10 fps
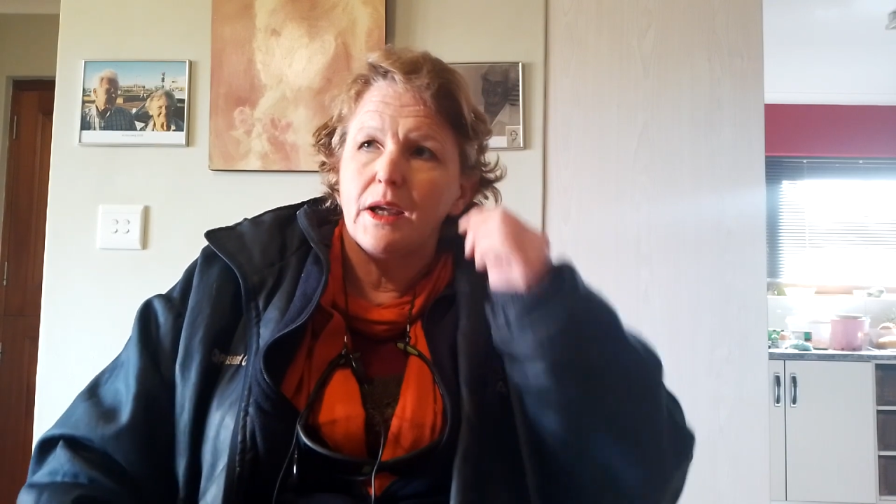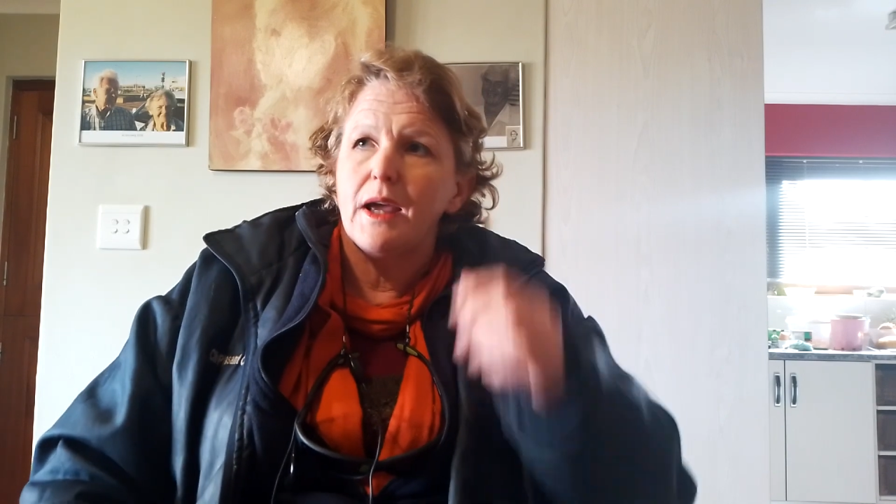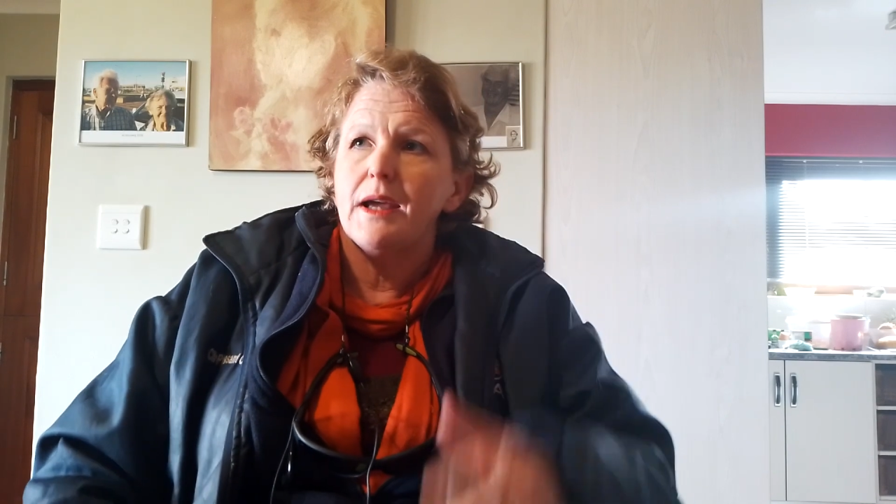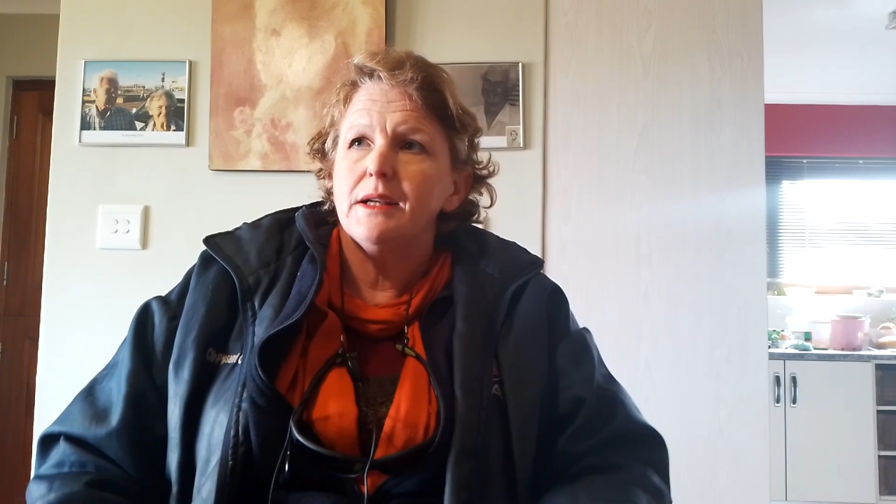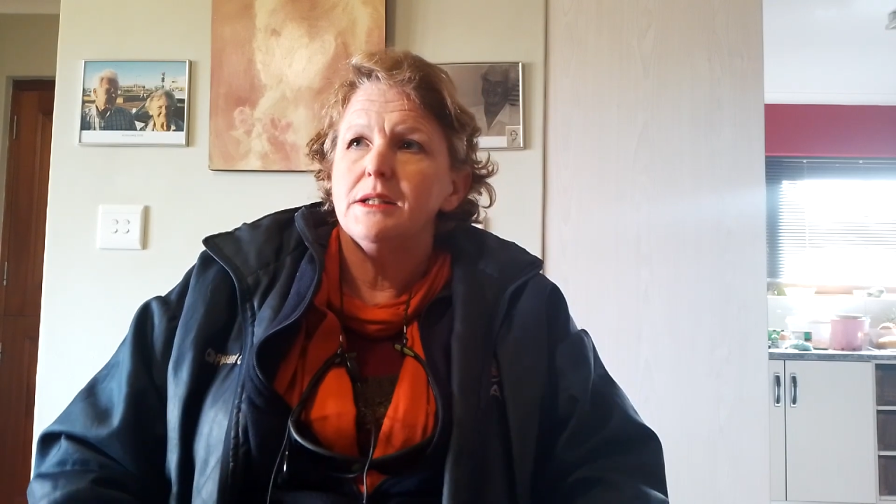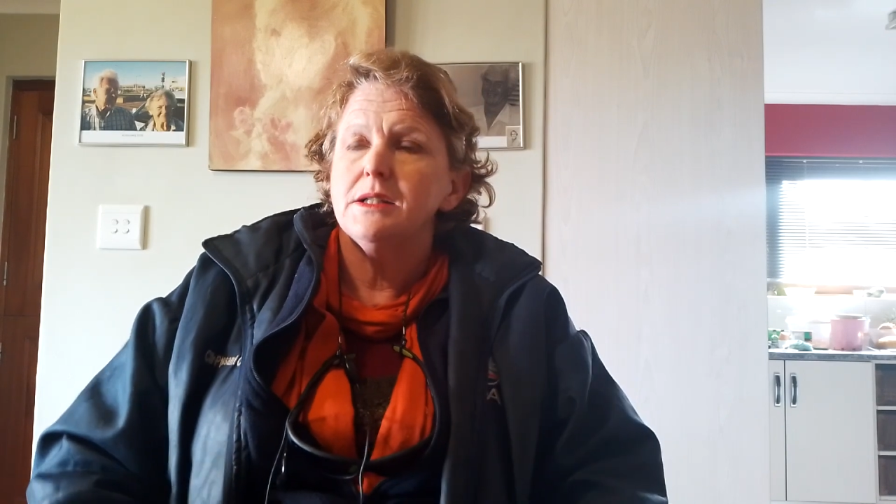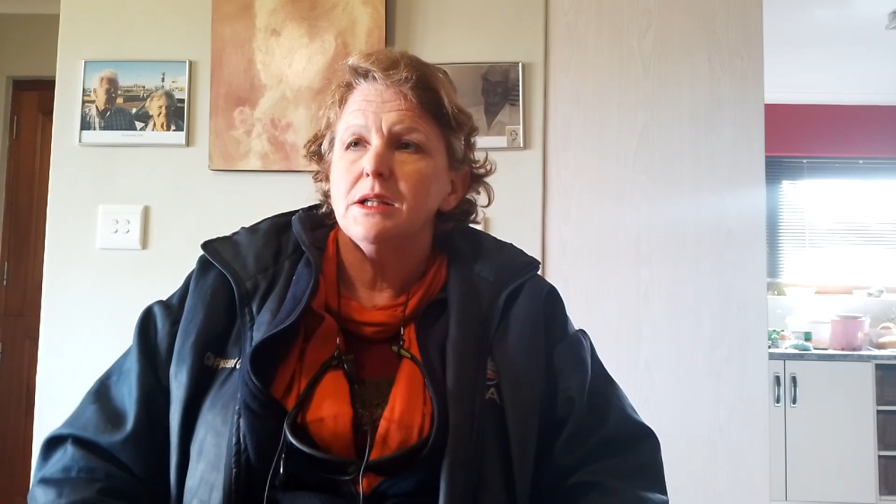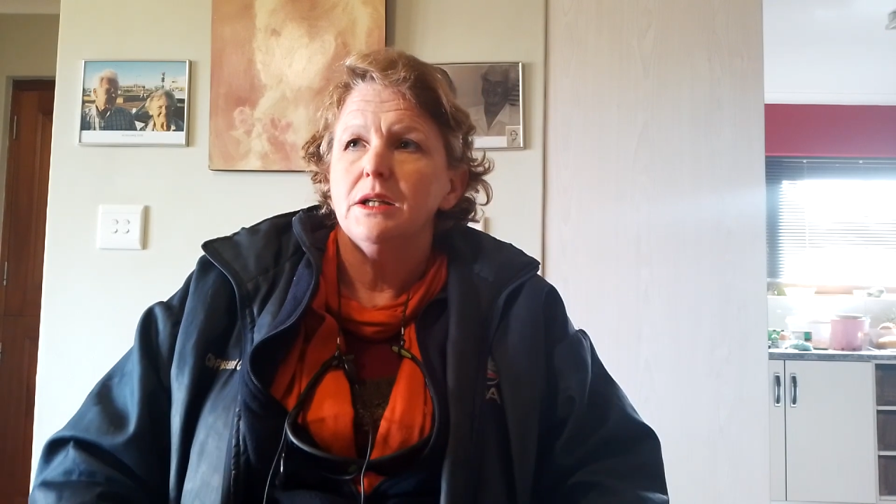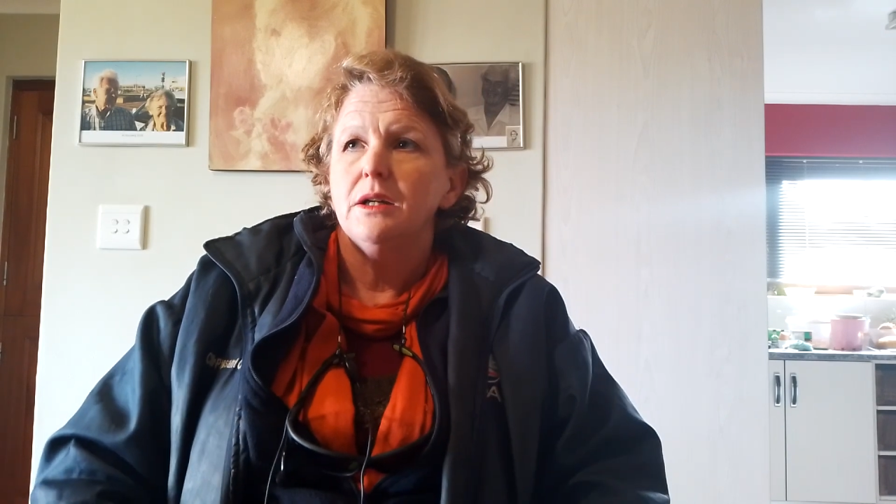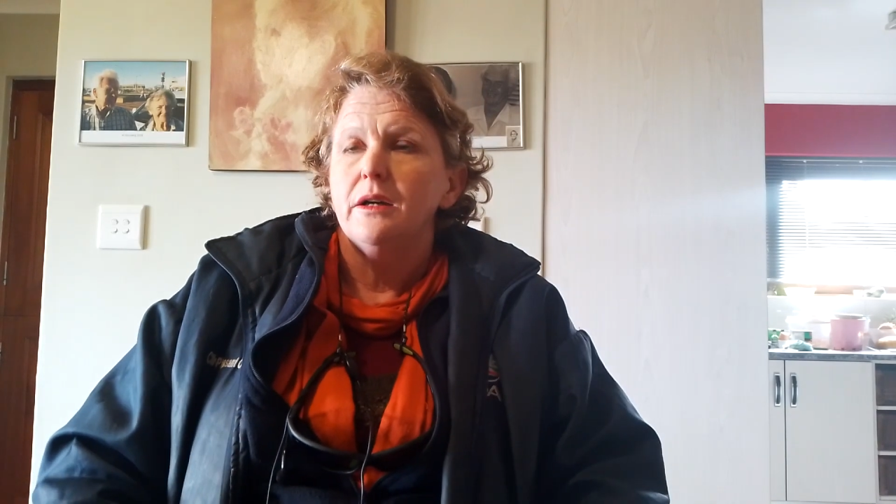And
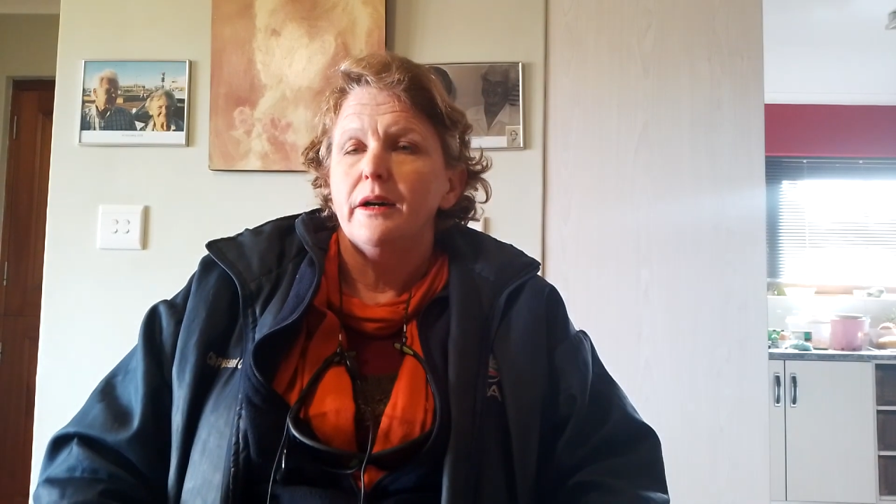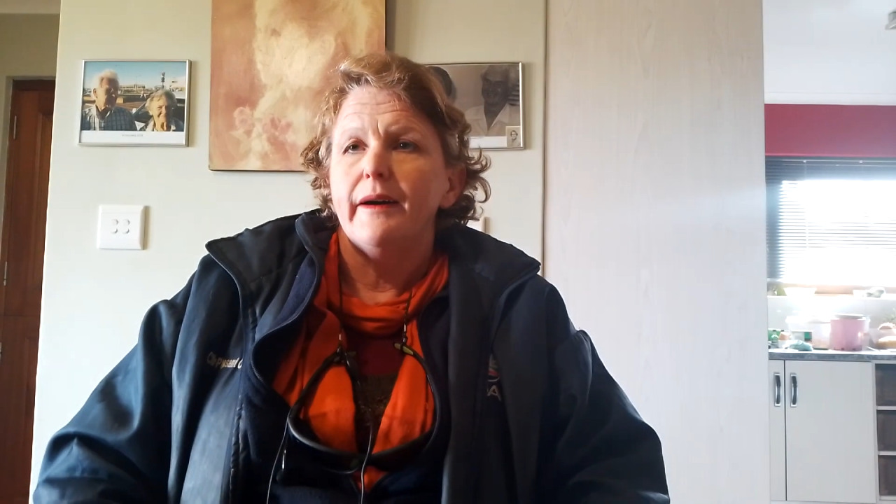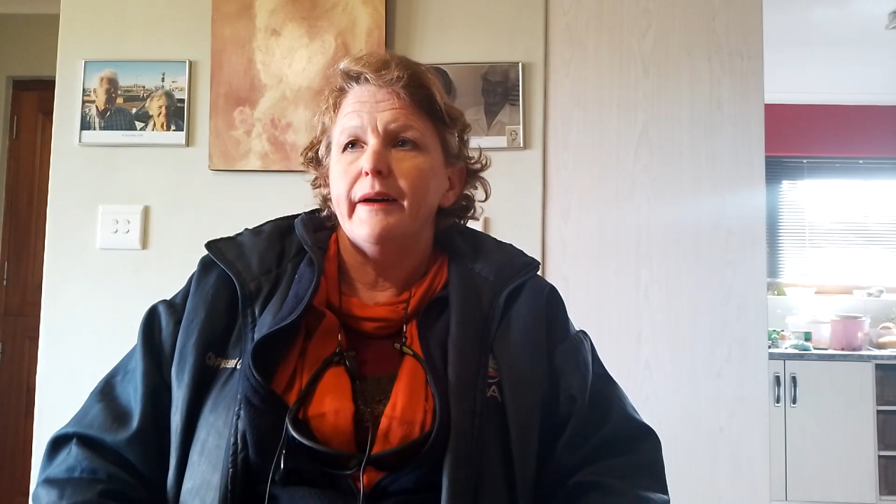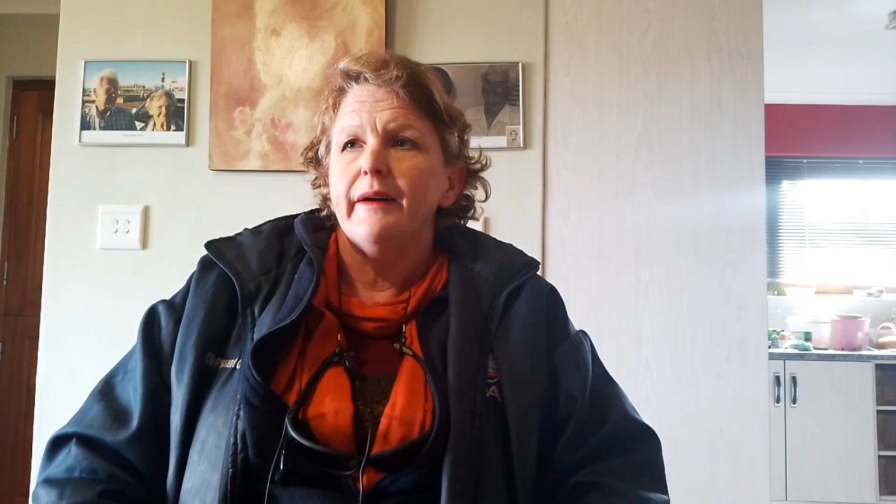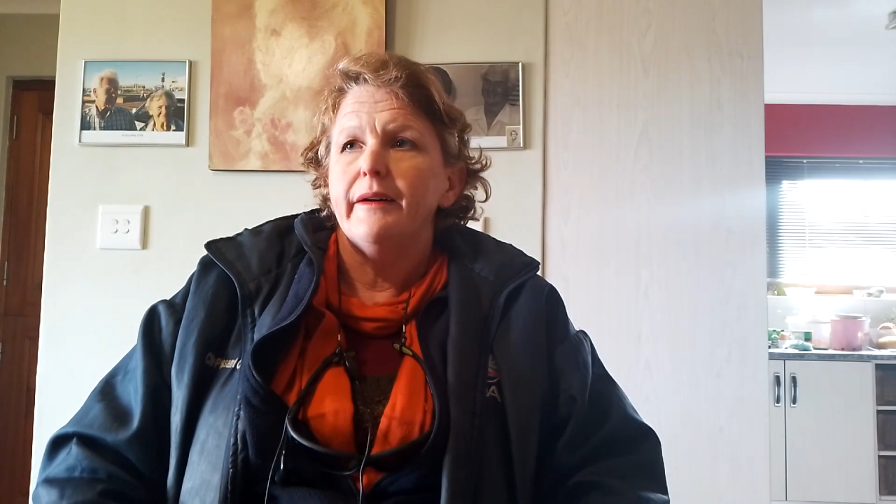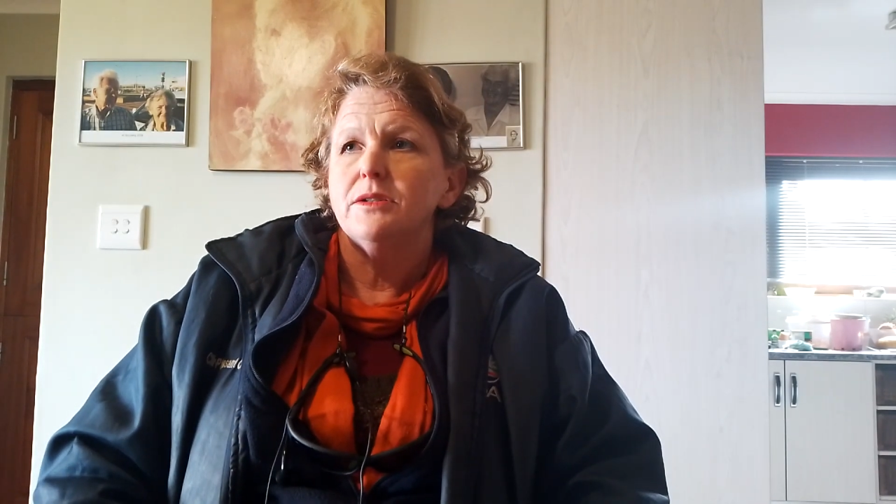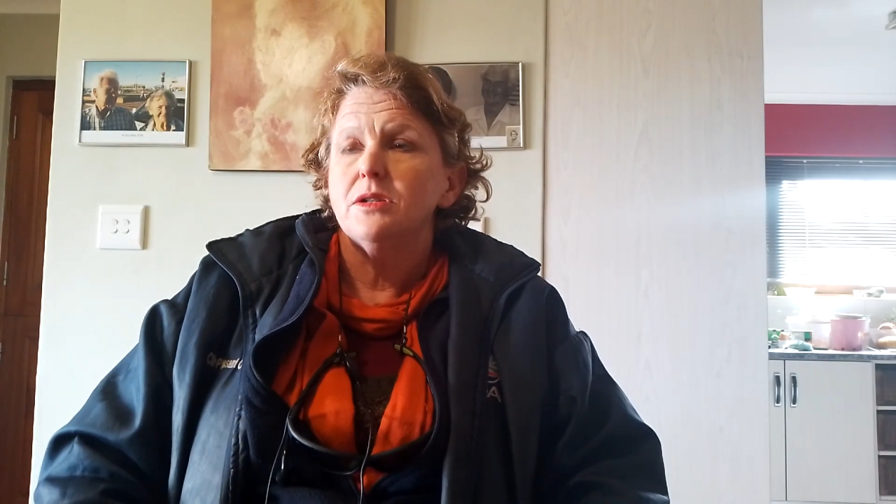to